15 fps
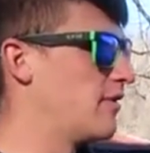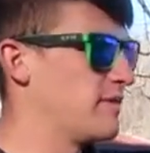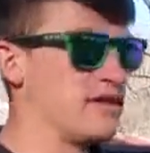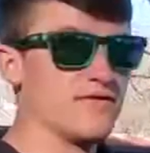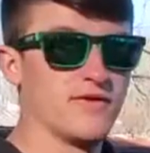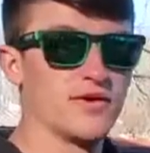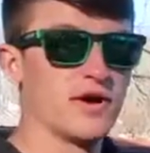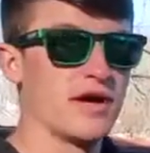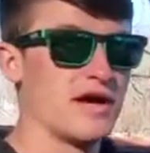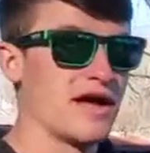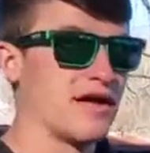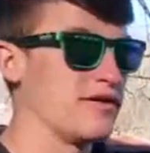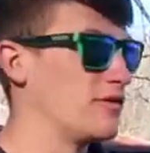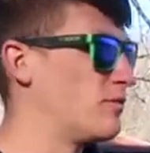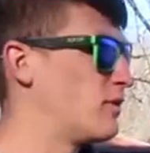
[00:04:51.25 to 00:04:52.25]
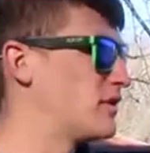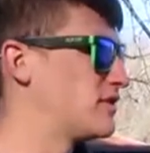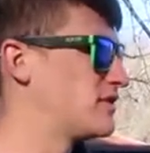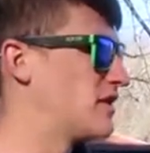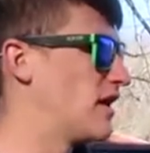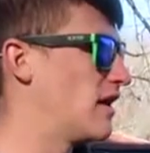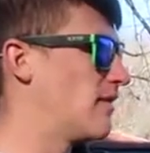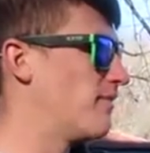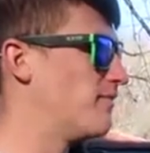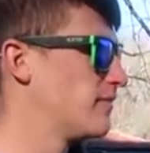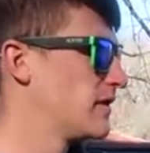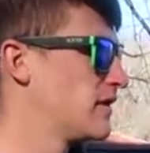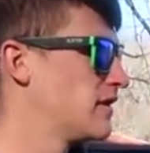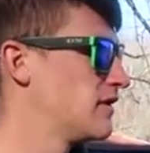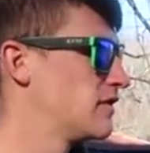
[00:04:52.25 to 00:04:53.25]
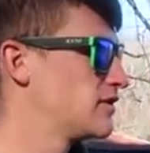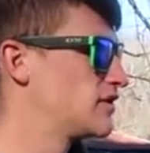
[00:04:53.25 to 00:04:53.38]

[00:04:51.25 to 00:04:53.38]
Even right now in the wintertime,